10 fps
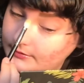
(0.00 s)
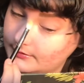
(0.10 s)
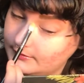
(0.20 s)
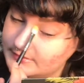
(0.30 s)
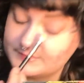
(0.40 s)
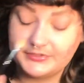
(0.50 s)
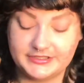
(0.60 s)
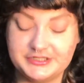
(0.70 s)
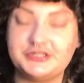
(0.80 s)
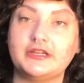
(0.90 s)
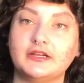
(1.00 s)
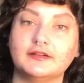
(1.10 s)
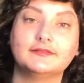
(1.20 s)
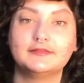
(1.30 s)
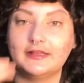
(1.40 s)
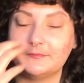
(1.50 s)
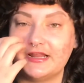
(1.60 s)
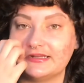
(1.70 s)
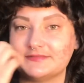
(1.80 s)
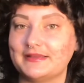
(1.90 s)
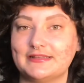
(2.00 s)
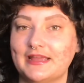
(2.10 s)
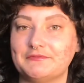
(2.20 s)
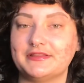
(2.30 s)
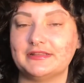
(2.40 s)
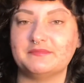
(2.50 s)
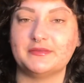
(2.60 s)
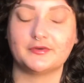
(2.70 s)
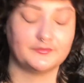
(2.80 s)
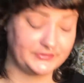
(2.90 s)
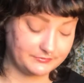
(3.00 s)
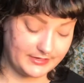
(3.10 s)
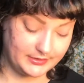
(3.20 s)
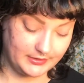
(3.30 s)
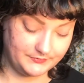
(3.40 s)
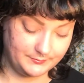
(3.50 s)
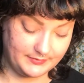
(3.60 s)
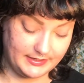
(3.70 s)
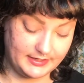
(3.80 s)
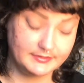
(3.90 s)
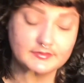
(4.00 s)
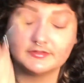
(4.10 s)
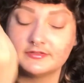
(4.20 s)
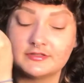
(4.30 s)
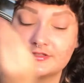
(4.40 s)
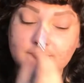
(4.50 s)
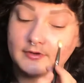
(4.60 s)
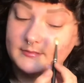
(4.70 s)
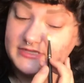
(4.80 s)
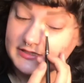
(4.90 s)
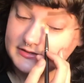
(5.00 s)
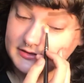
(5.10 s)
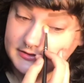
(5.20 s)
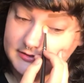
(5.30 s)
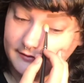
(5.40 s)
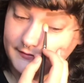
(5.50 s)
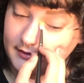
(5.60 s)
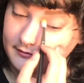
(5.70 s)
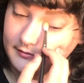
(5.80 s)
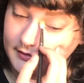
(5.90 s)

It's pretty sheer, and I'm not expecting everything to be perfect right off the bat. This is why I'm testing stuff out.